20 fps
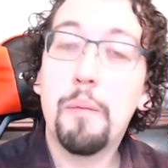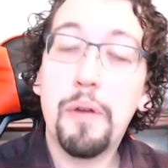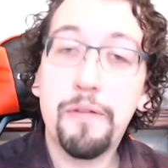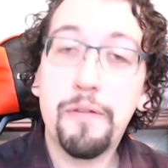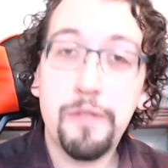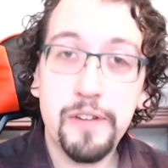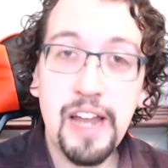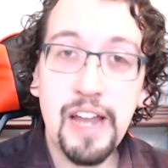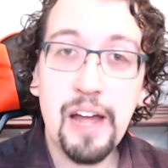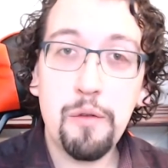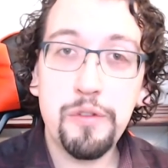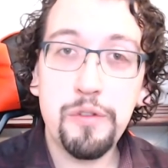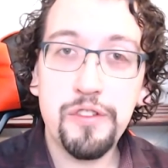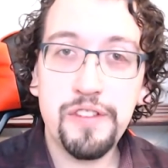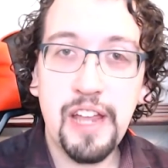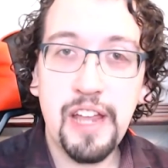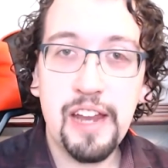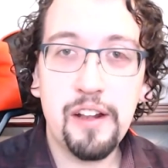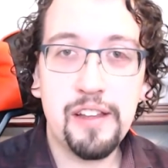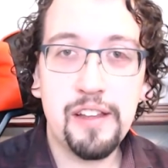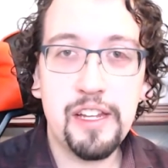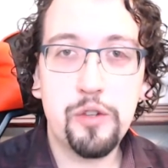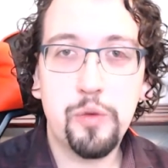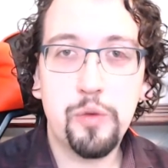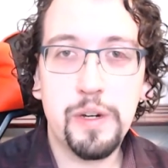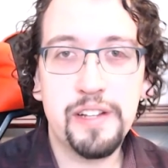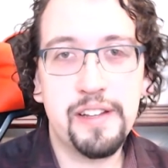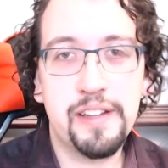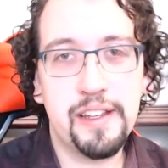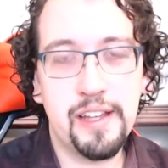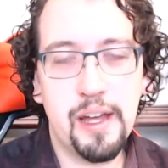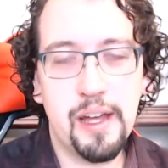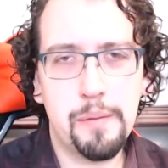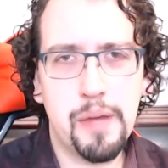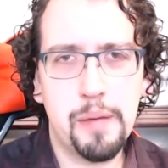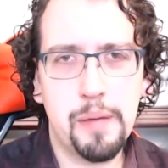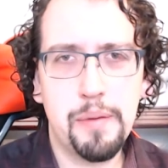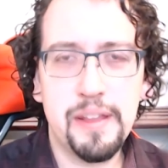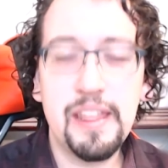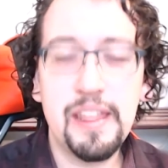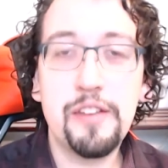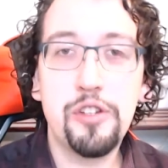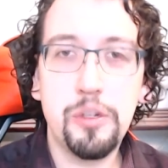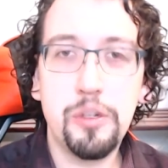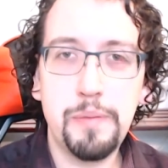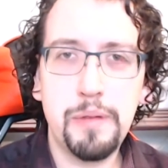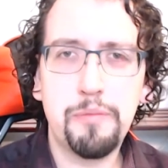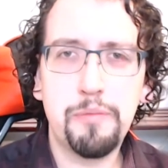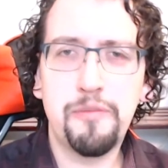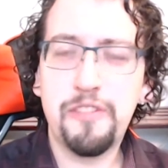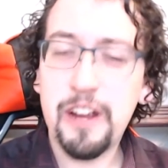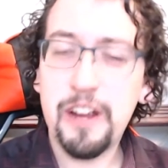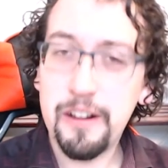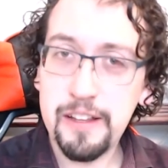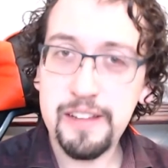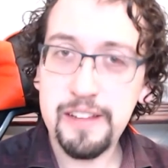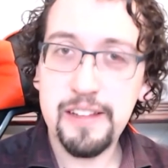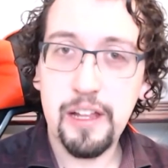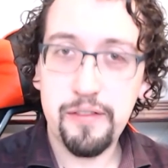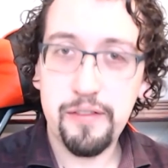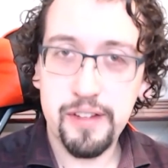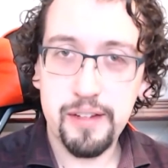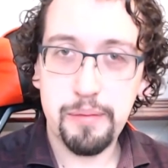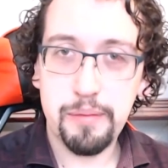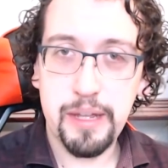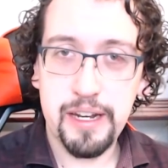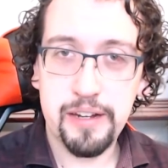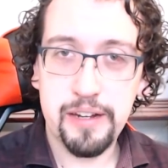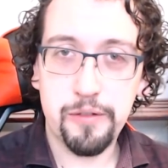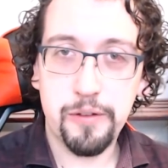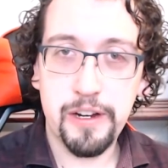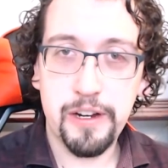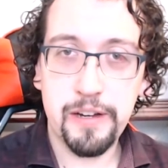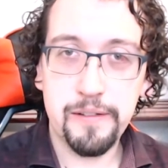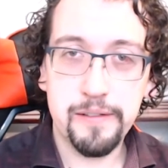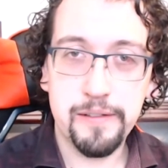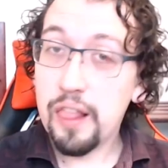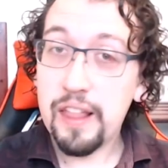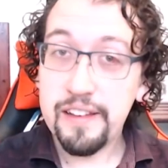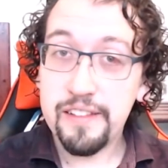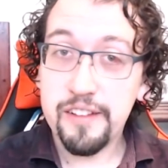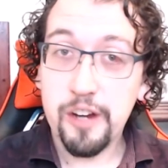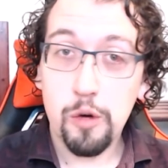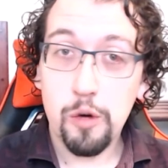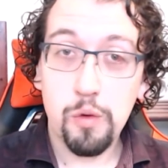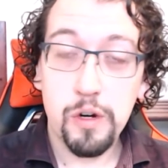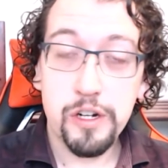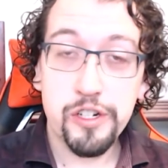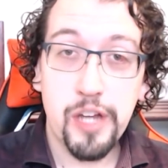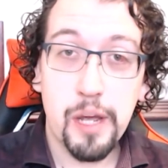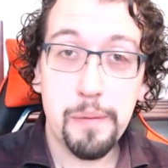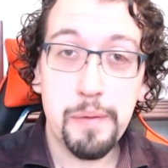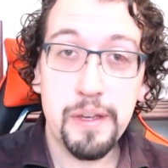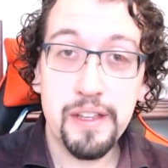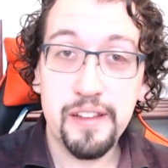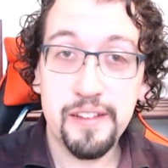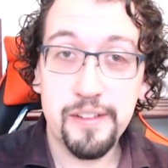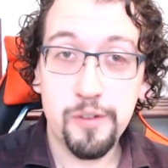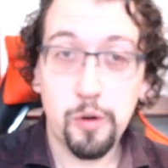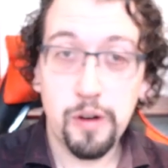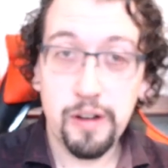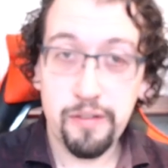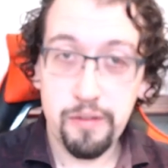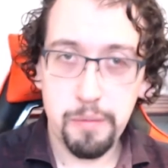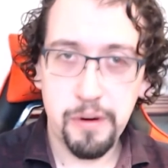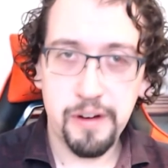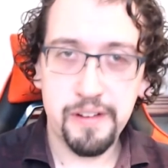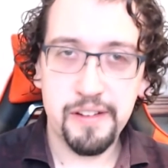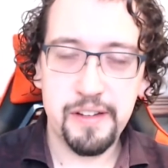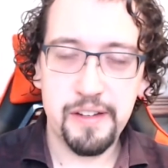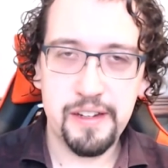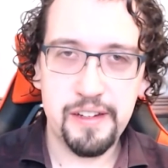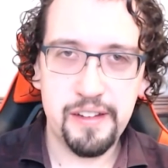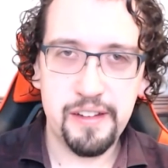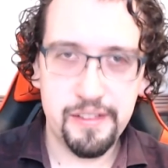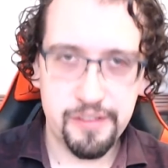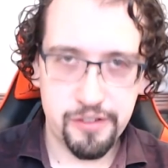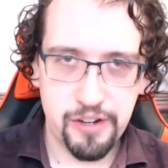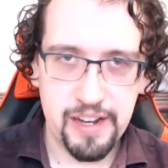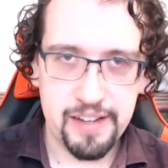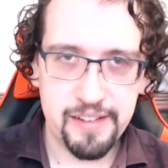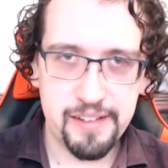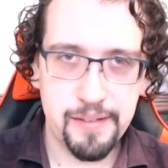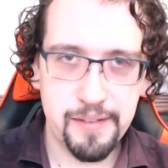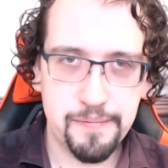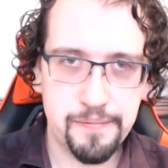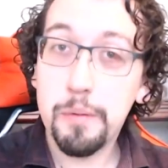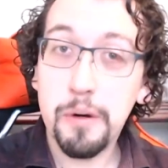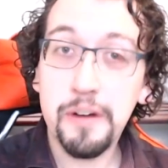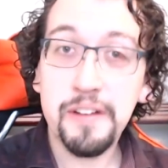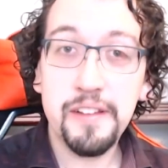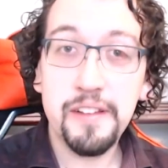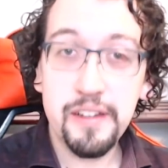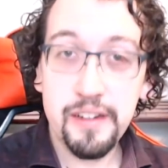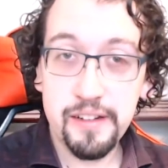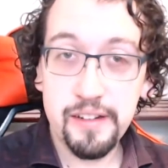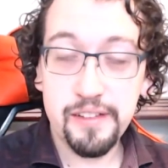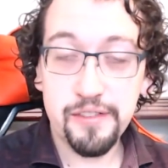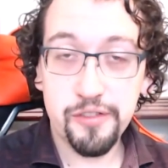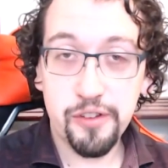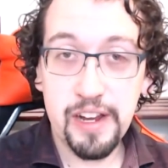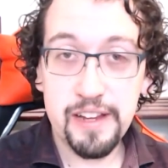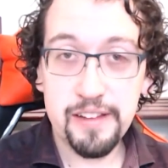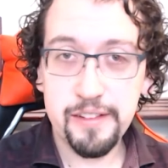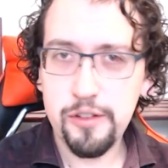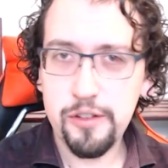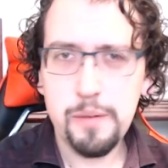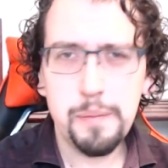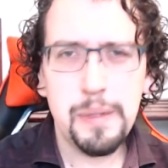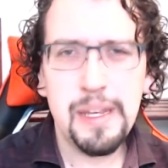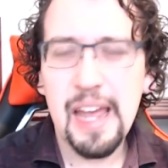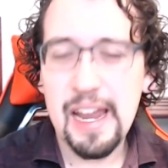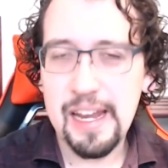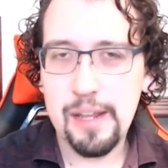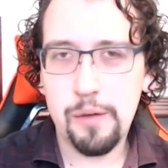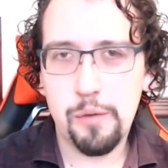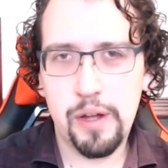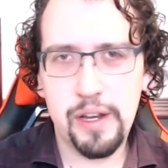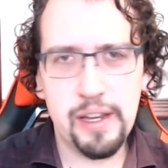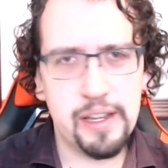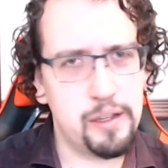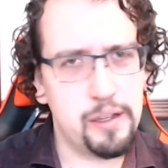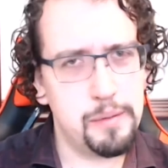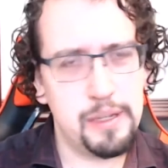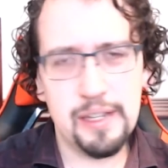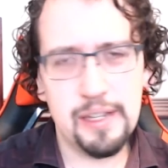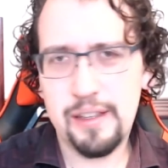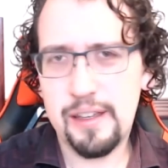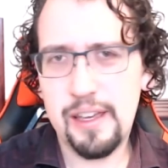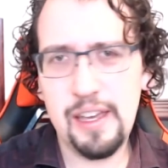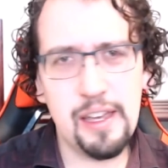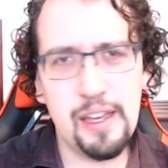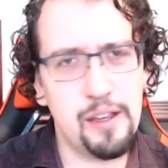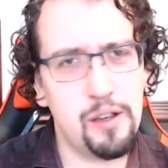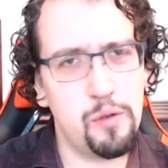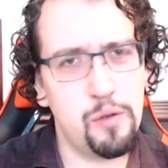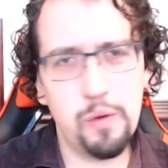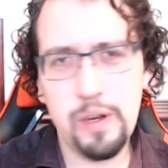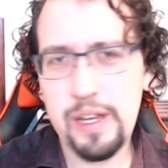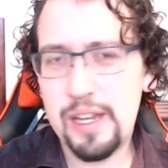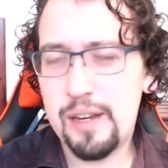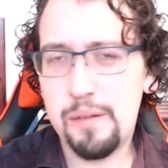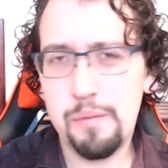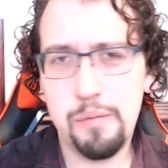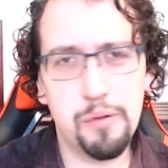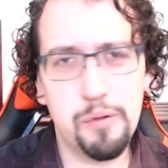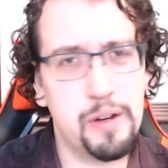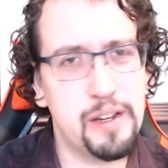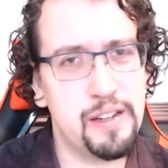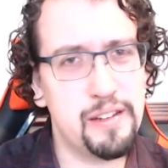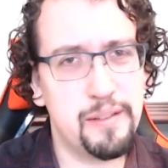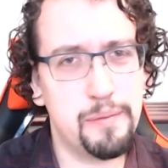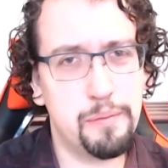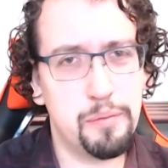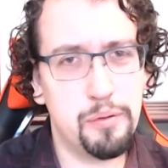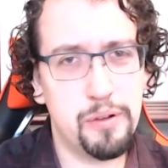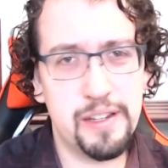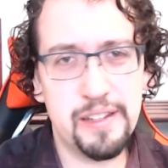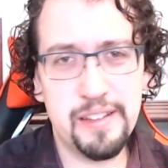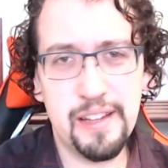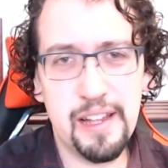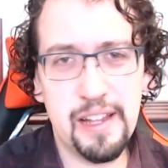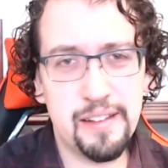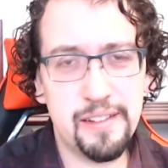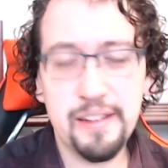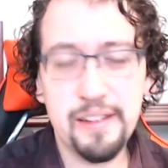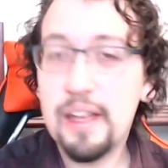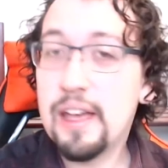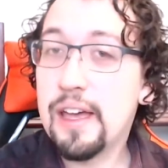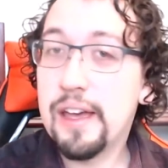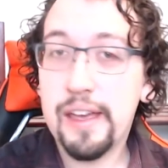But for now, we'll just handle each one as they come up, and they should be fairly self-explanatory. Let's start workshopping the story of a person in distress. The person in distress could be anyone. It could be a king, queen, prince, princess.